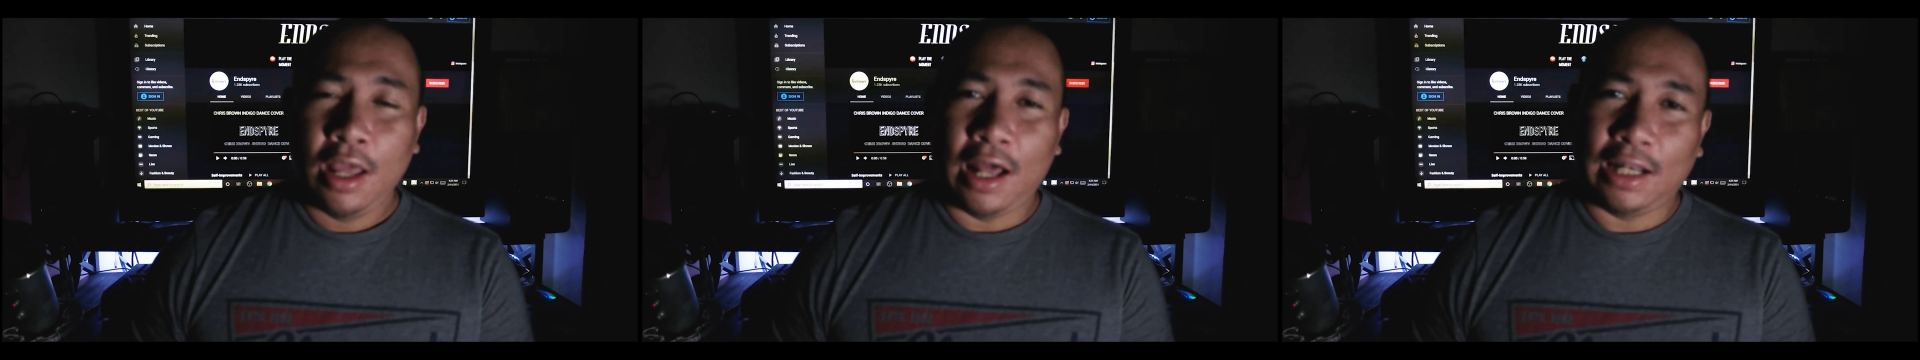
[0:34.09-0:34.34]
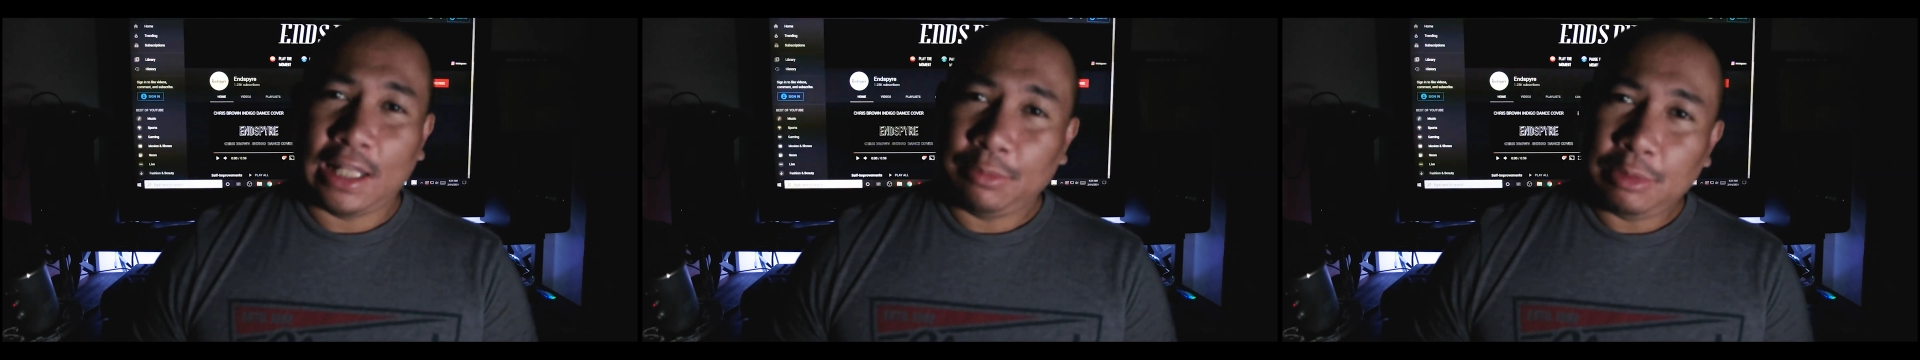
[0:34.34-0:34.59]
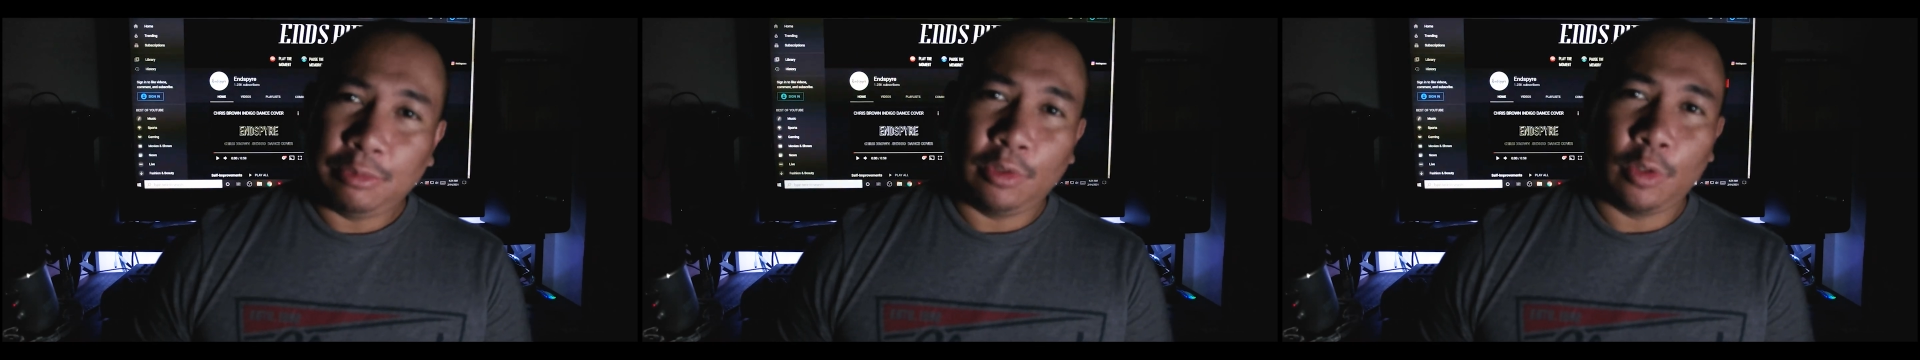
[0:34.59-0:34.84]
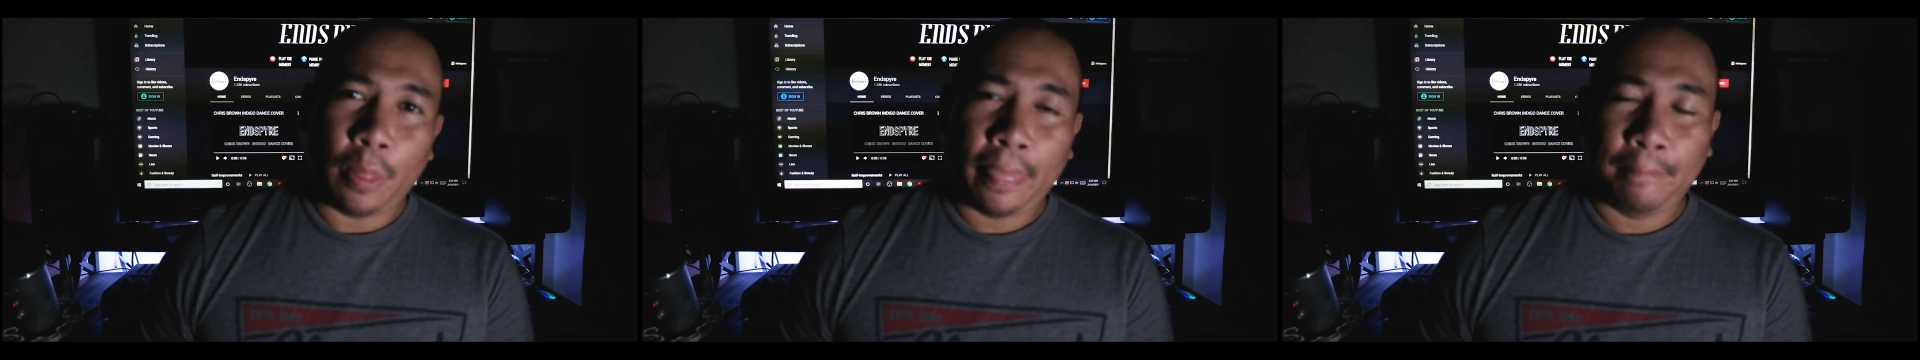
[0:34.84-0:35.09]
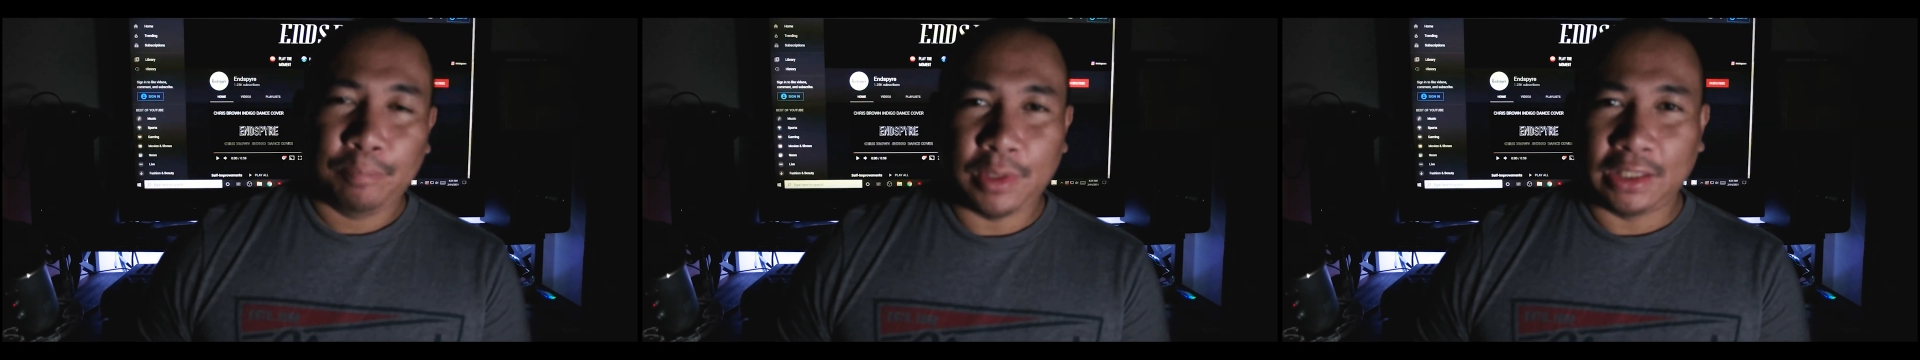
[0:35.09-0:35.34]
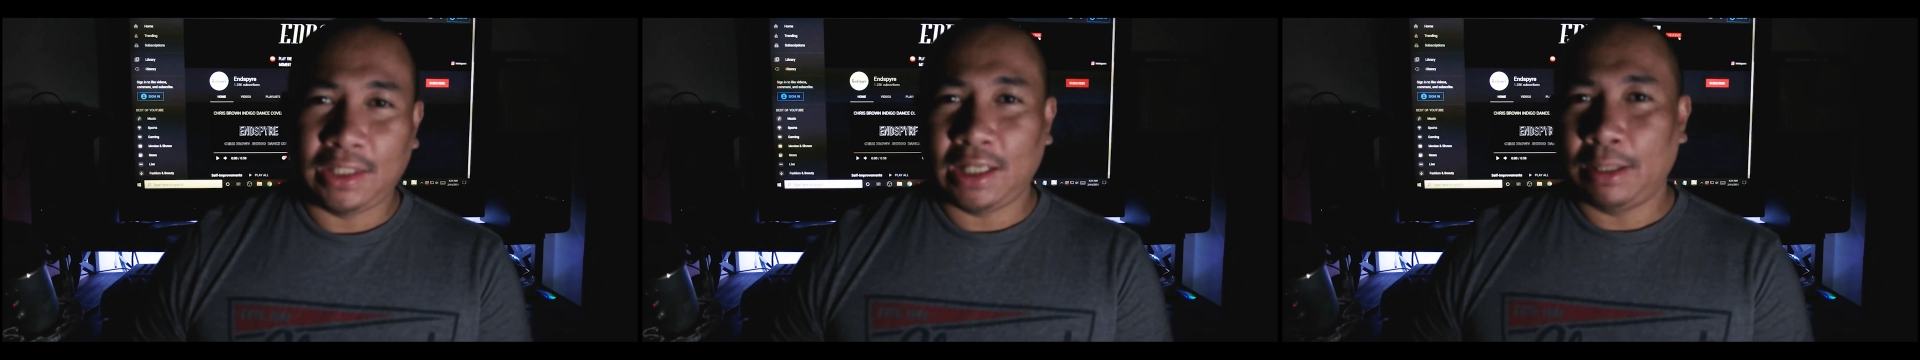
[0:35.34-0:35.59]
A lot of people they
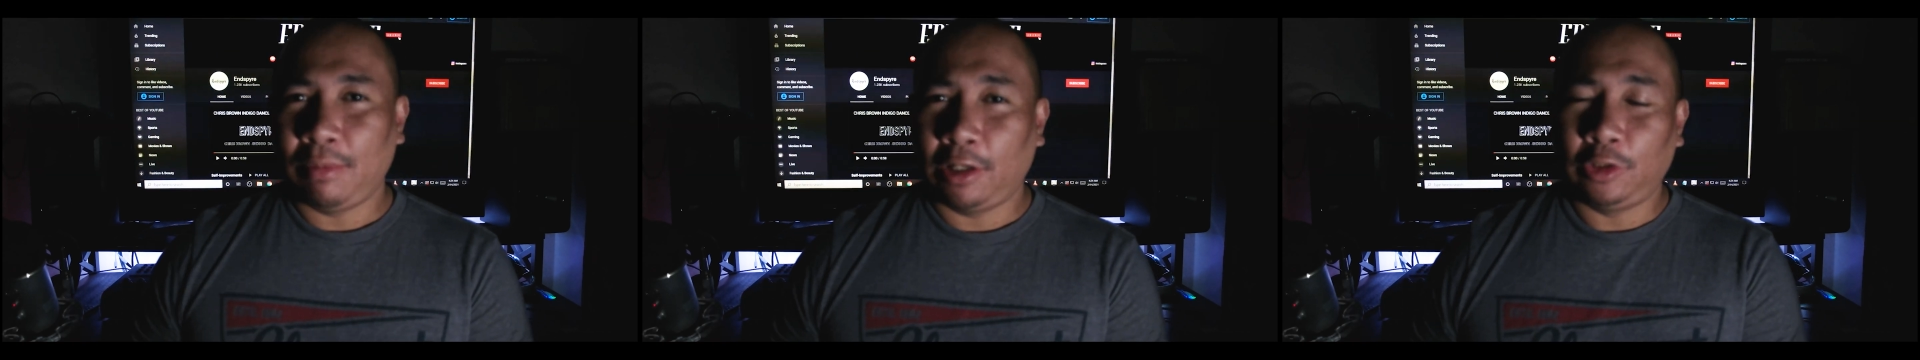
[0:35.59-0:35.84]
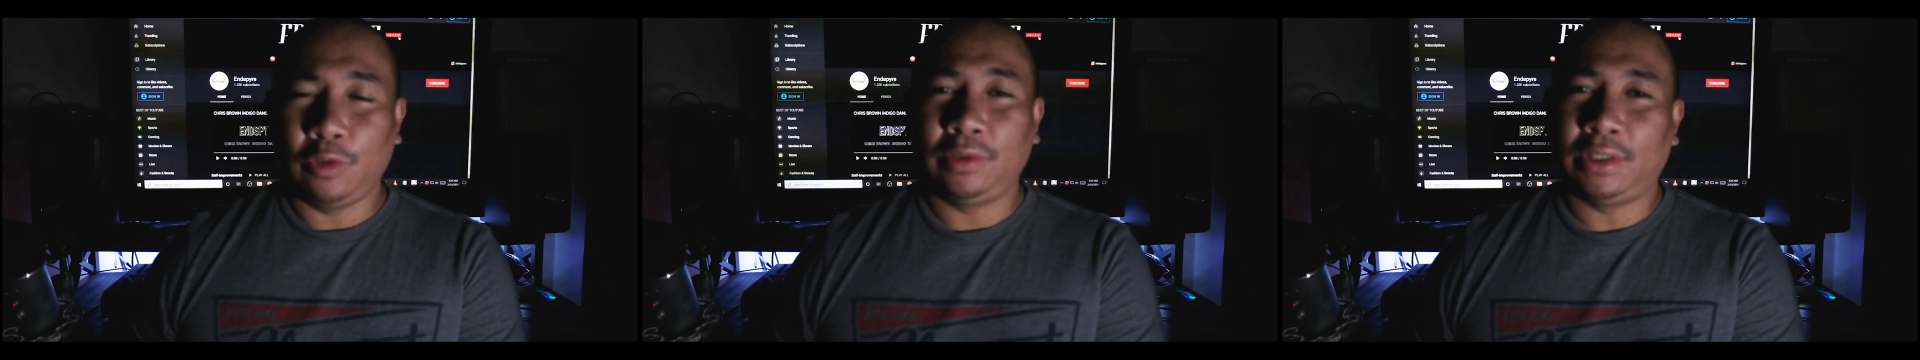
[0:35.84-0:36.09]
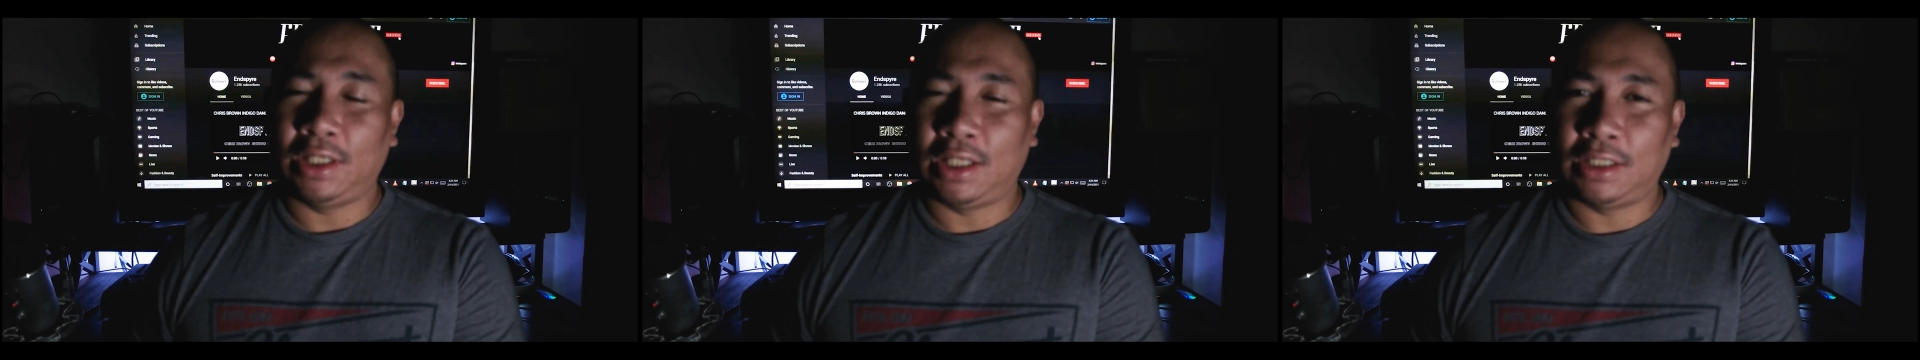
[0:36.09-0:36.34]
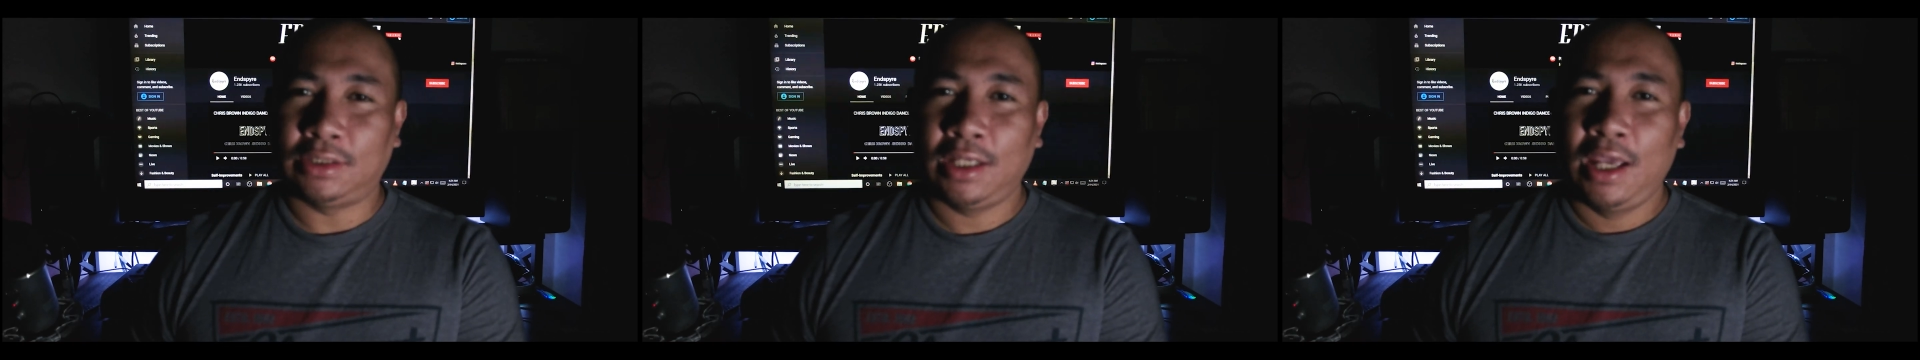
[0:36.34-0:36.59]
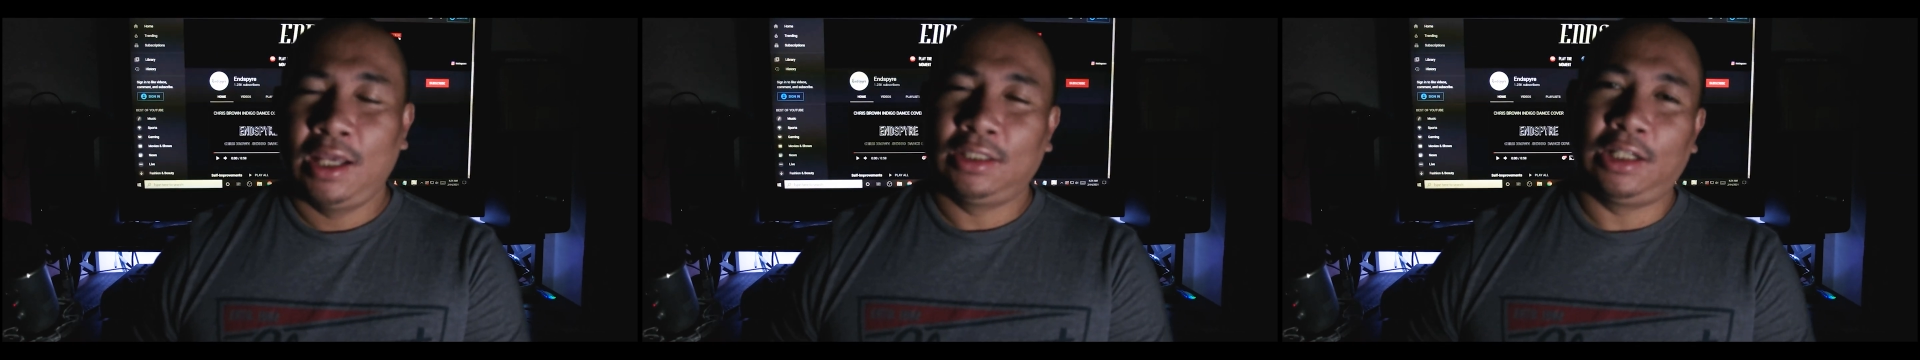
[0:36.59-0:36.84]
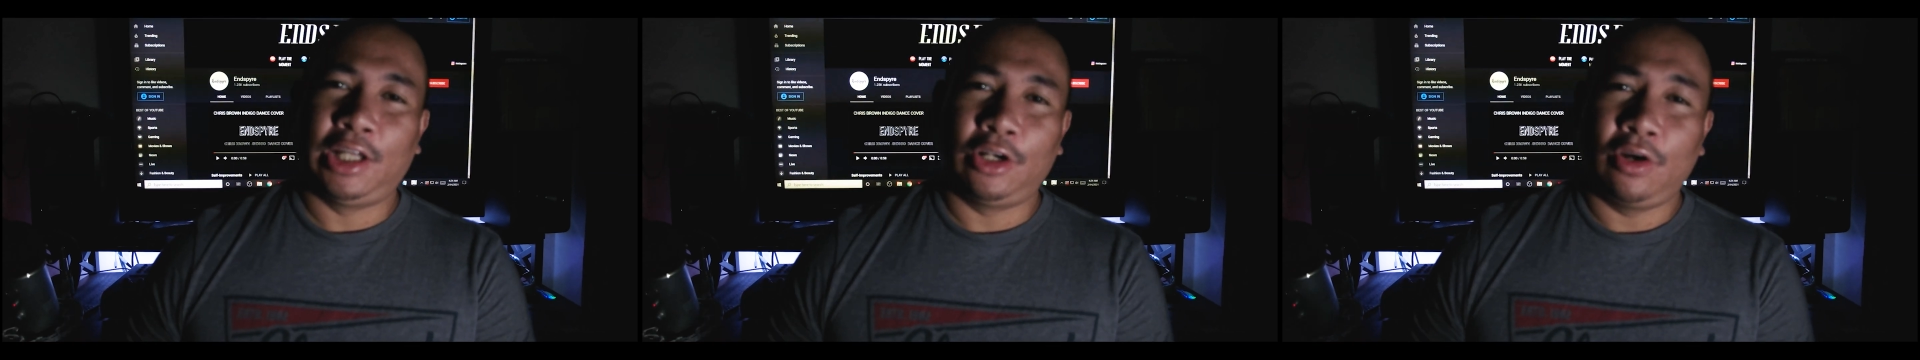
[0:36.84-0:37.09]
think about doing things
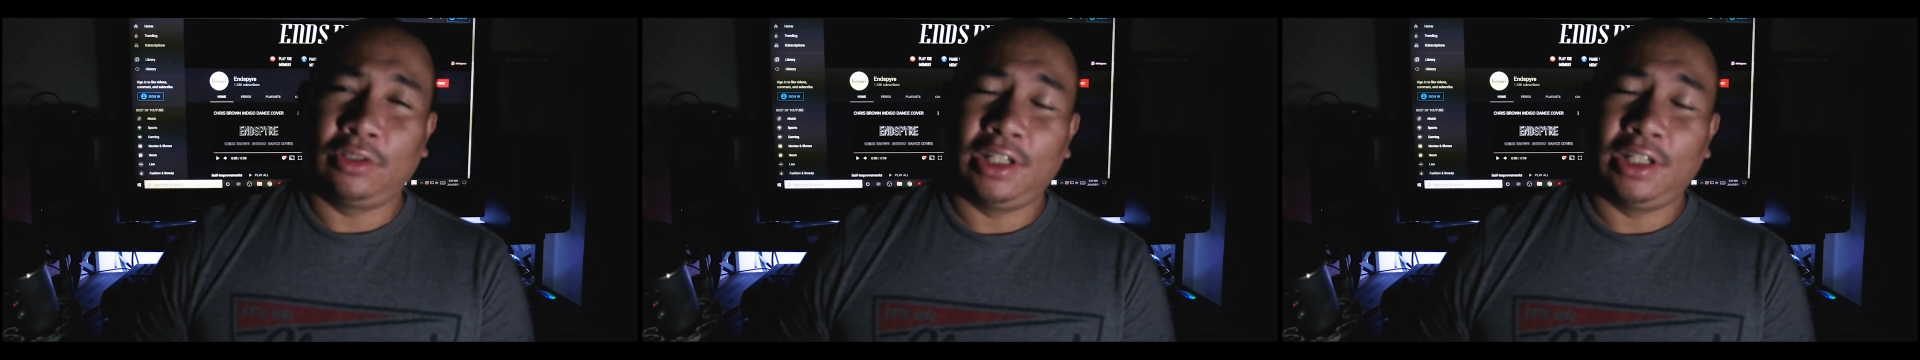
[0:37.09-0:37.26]
later on.